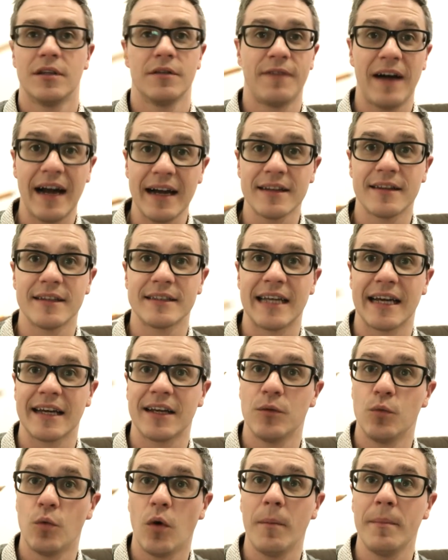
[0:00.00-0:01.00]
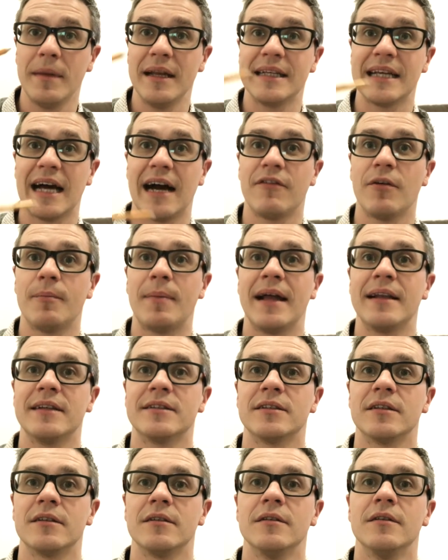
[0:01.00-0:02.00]
The fact that I can one minute have a
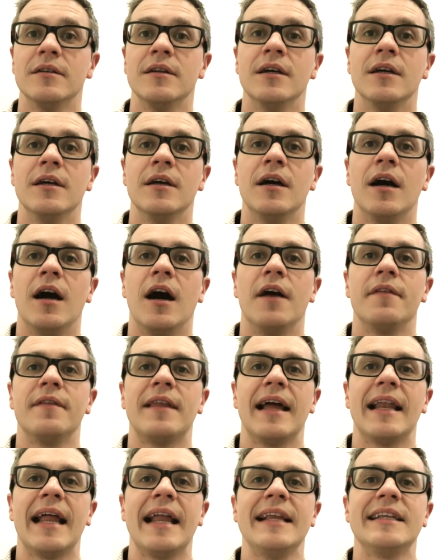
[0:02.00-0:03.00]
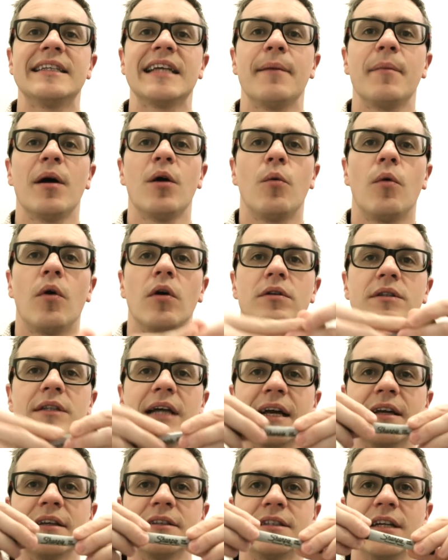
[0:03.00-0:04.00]
pencil, and then anytime I want,
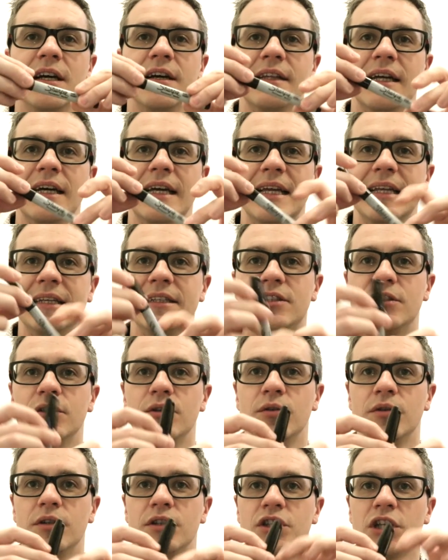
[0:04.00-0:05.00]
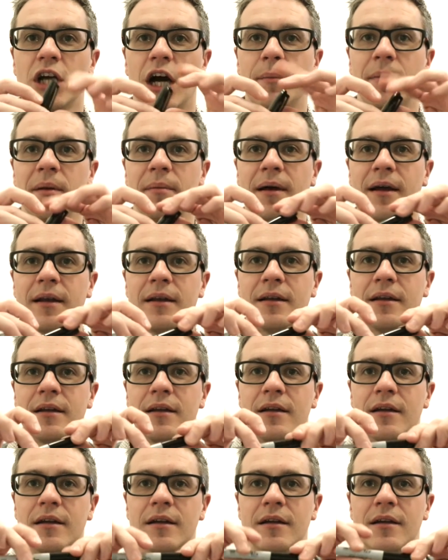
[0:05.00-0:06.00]
I can turn that into the Sharpie pen,
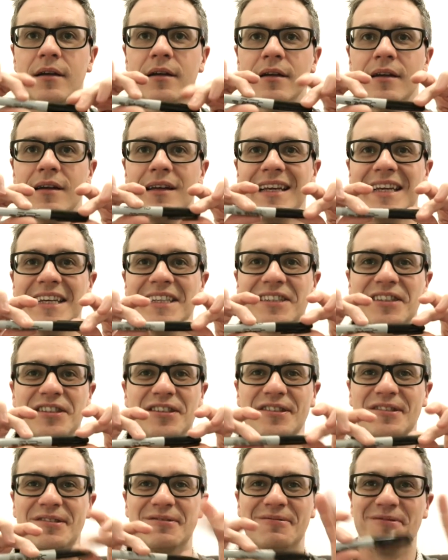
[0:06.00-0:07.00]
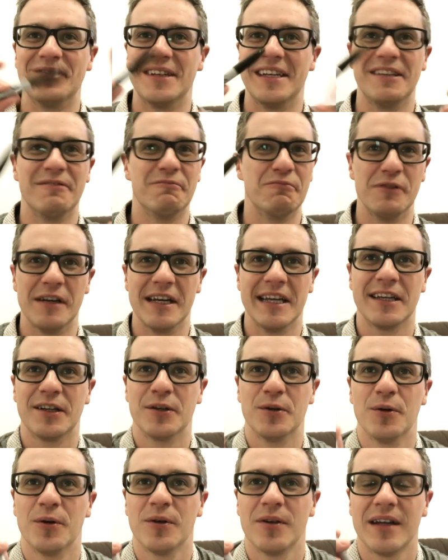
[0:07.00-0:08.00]
is just really, really
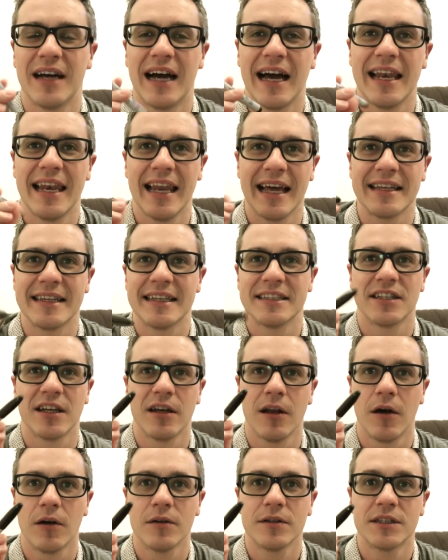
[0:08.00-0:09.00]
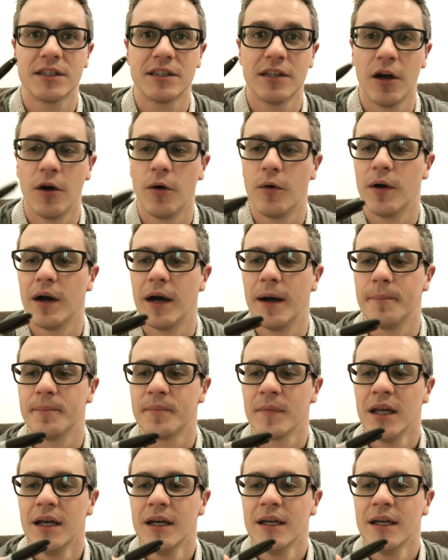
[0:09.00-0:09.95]
cool. I like this a lot. So, um,